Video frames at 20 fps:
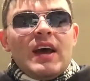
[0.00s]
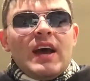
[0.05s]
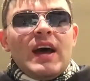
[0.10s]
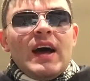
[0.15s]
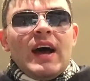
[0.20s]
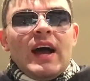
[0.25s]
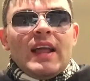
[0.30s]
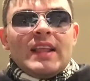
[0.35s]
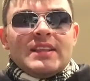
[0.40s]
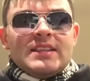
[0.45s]

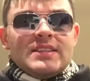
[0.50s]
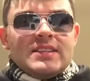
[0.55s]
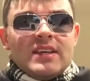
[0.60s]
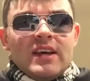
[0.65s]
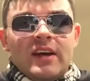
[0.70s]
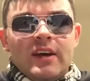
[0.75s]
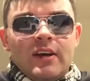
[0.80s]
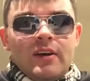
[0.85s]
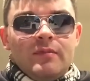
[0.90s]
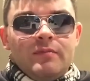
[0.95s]
and
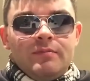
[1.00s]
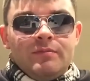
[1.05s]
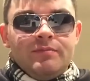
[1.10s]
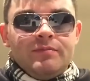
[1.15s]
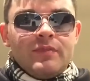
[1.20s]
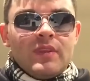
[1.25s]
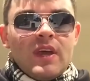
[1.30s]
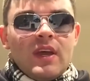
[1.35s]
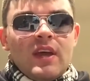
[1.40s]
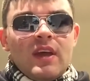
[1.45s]

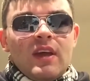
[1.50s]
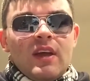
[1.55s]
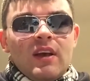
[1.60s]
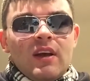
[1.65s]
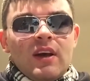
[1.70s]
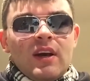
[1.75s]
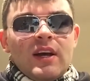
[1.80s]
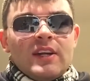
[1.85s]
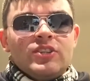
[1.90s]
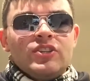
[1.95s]

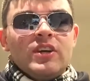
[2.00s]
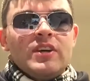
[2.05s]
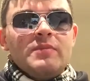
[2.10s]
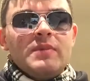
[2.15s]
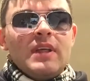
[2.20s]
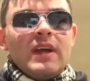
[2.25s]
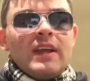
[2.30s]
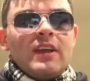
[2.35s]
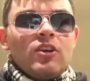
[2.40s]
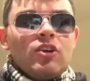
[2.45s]
I try to be
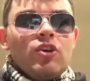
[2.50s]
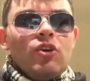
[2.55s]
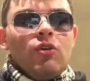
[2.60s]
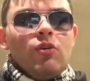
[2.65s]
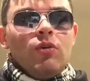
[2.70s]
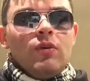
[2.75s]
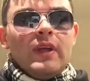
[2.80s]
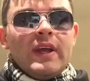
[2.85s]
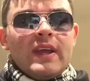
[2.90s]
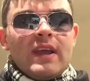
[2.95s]
like
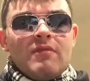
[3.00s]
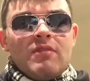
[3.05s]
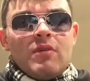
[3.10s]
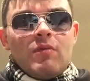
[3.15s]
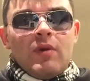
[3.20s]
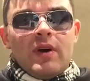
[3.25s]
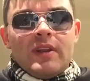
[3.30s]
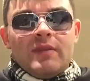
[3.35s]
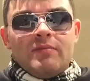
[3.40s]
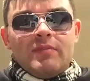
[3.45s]
cool like
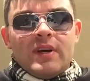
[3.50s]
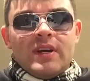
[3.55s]
everyone.